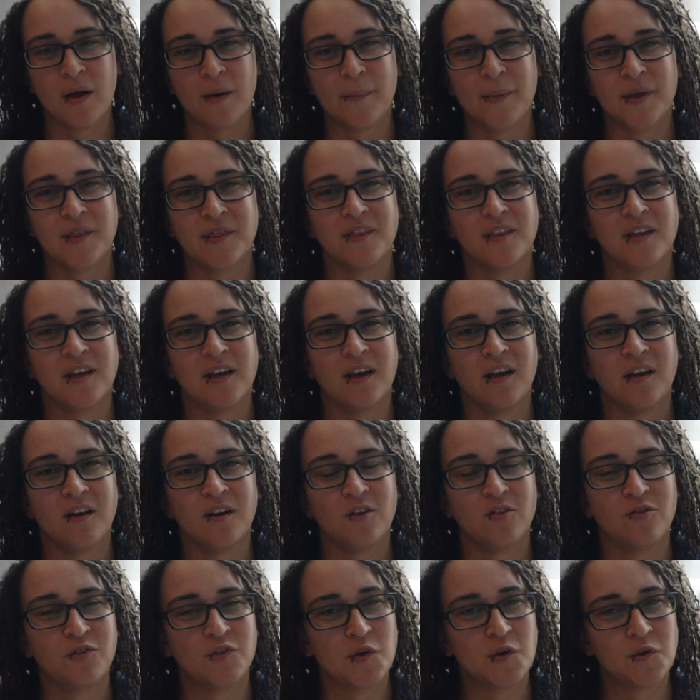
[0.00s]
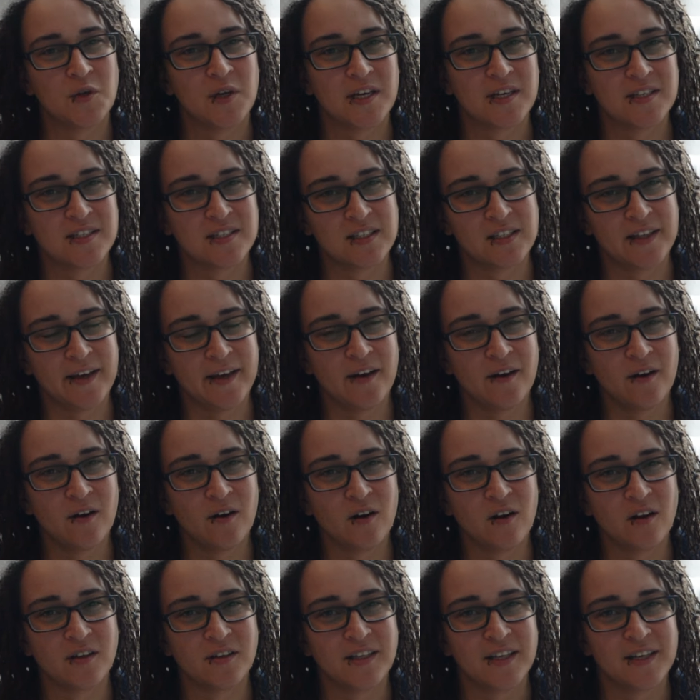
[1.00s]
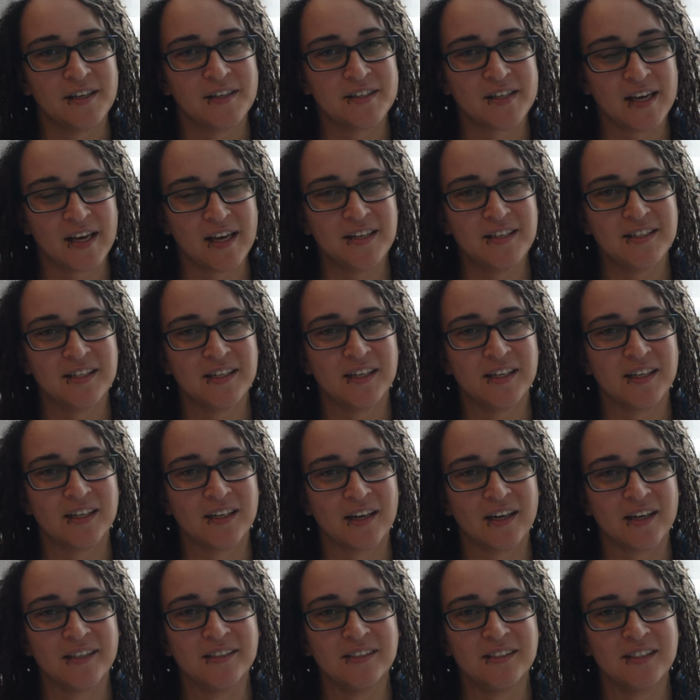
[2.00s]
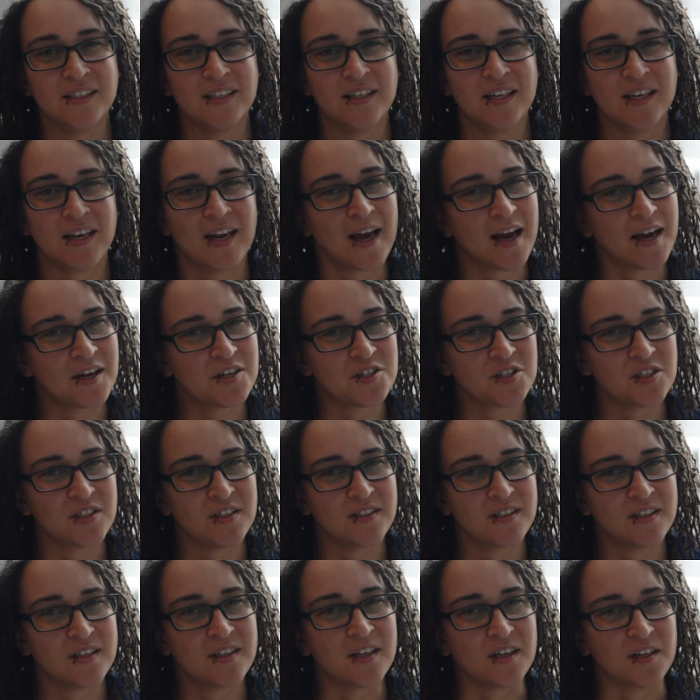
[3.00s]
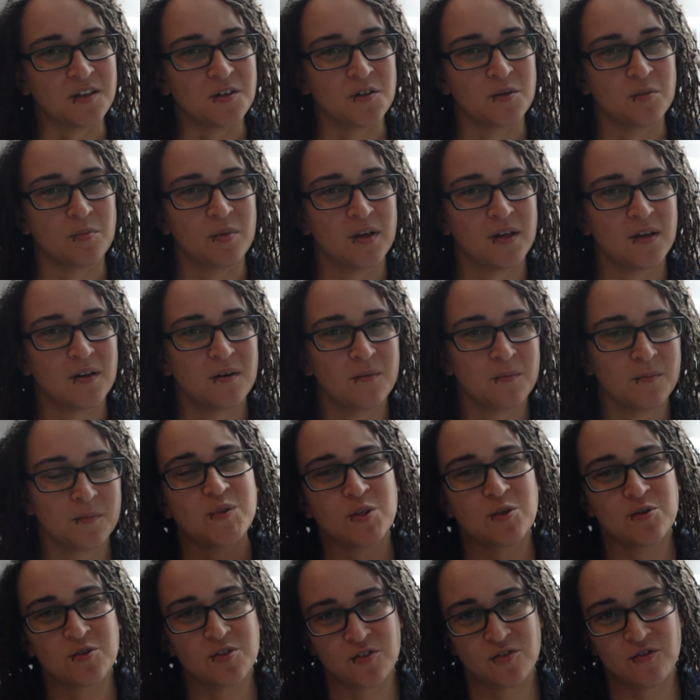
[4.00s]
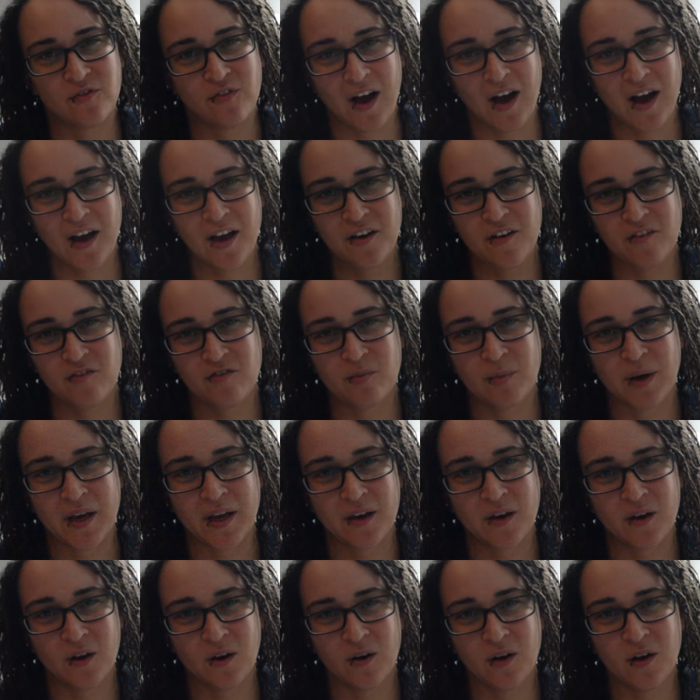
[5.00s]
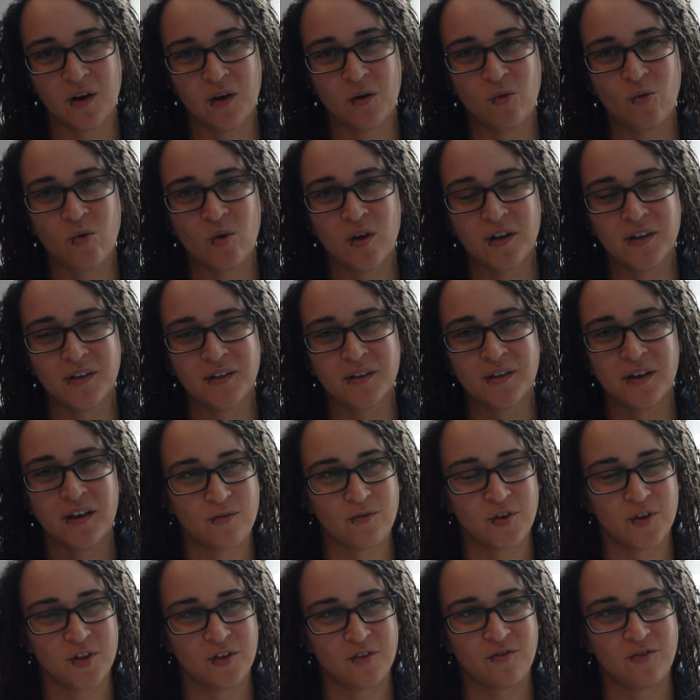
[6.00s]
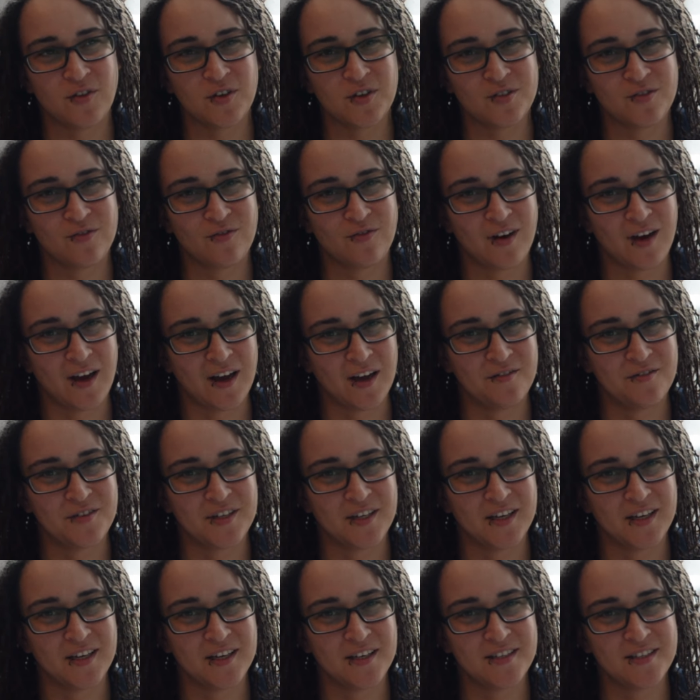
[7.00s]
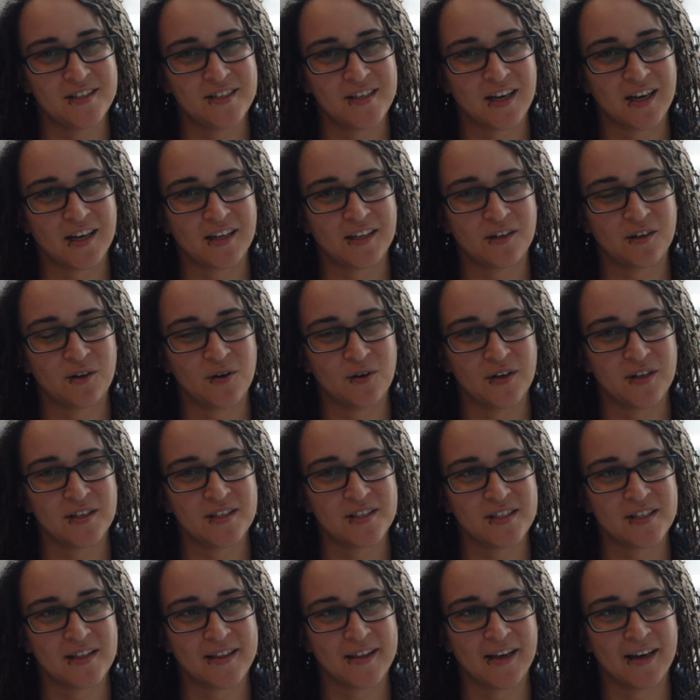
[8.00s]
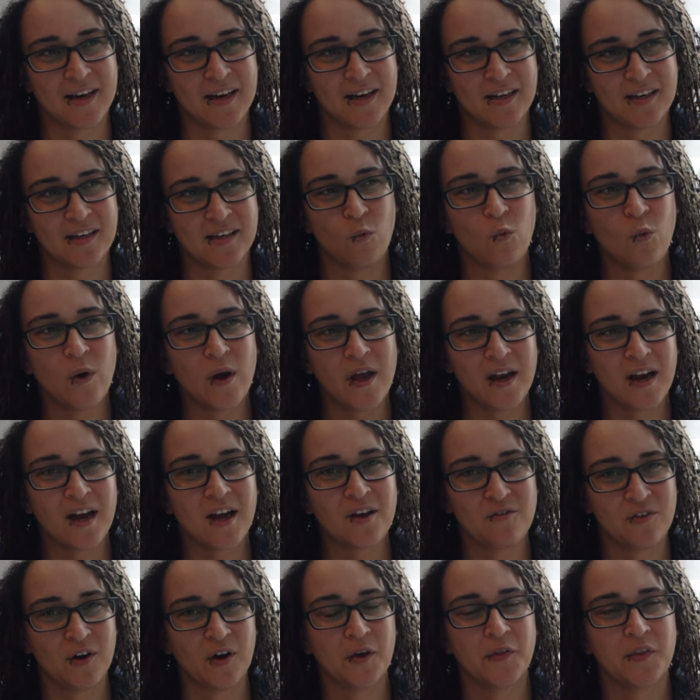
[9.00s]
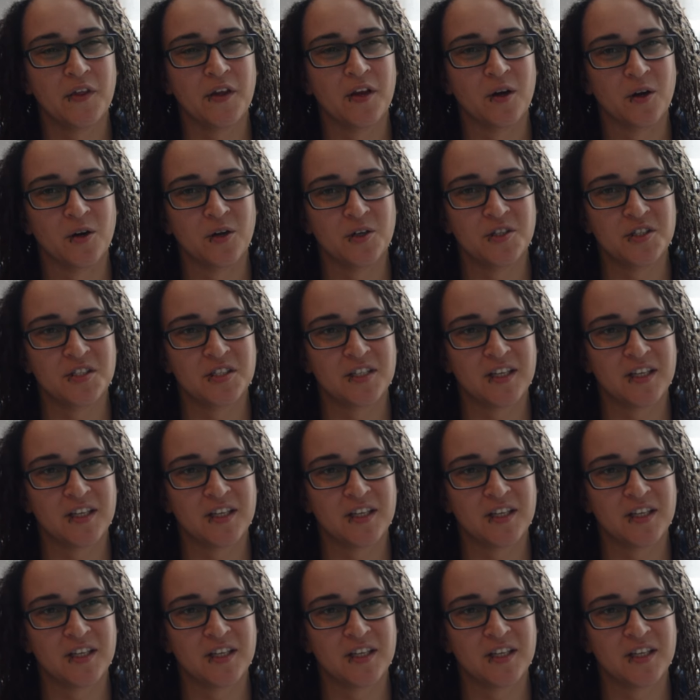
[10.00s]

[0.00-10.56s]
But then a few days later, on days 18 and 19, it actually did itch a bit. Dose 5, my current one, for the first 5 days, I noticed that when I felt the urge